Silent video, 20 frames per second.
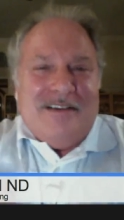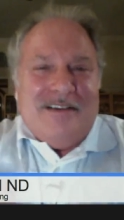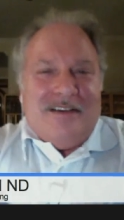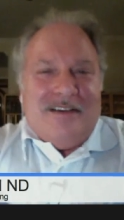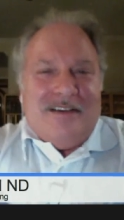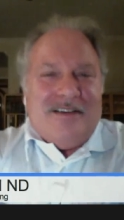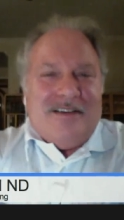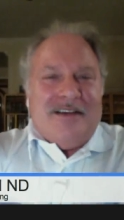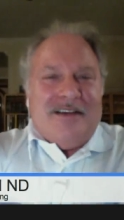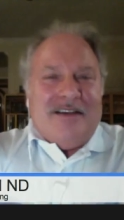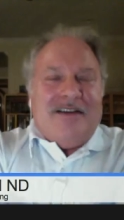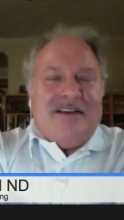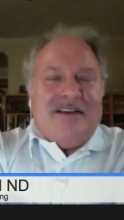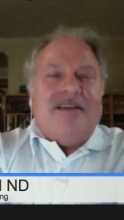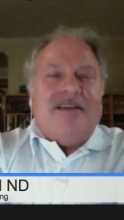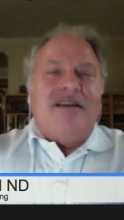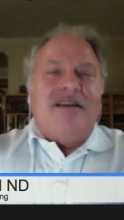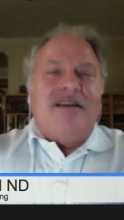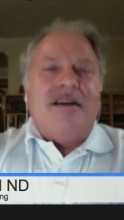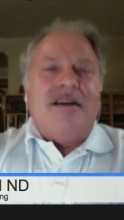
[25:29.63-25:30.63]
Yeah,
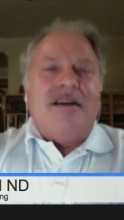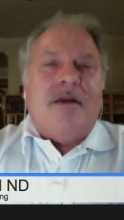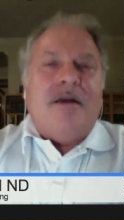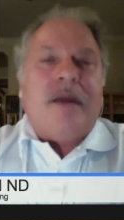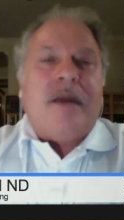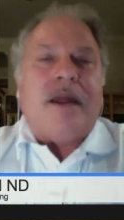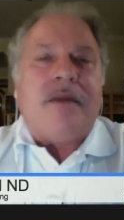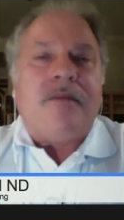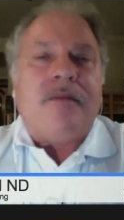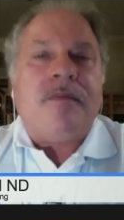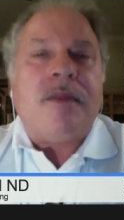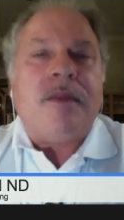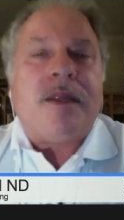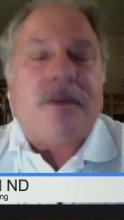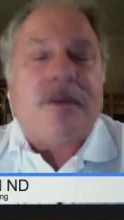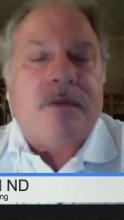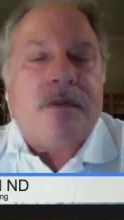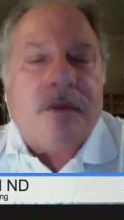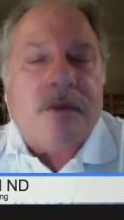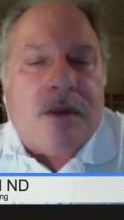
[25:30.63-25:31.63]
but the,
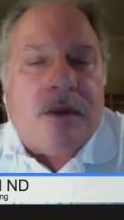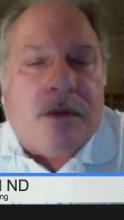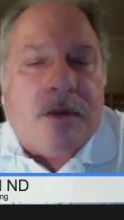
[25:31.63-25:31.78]
so